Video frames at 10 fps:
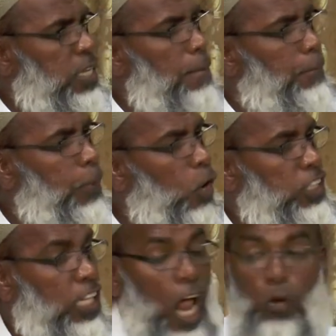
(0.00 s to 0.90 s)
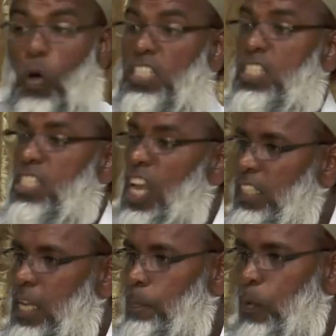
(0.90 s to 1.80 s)
important and what's
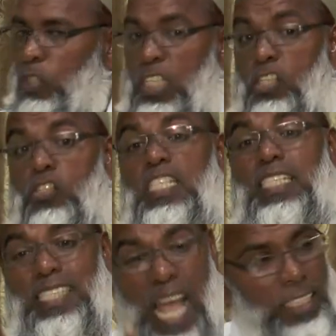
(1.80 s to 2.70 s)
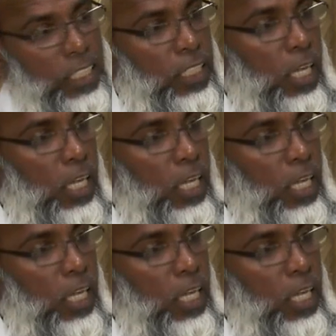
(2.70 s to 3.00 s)
not important. You see, that